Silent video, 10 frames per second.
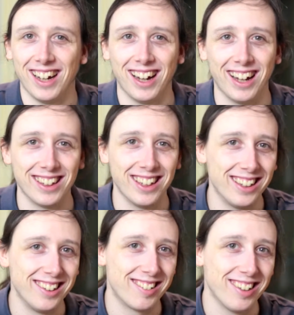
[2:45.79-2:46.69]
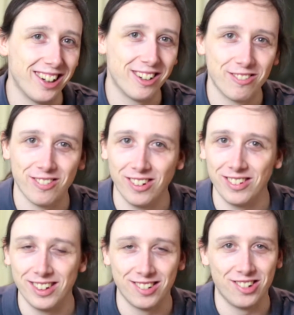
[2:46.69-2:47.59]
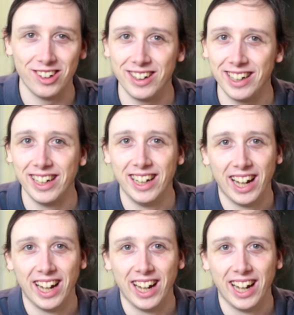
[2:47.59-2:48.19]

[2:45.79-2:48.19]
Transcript: And then they set off on this journey,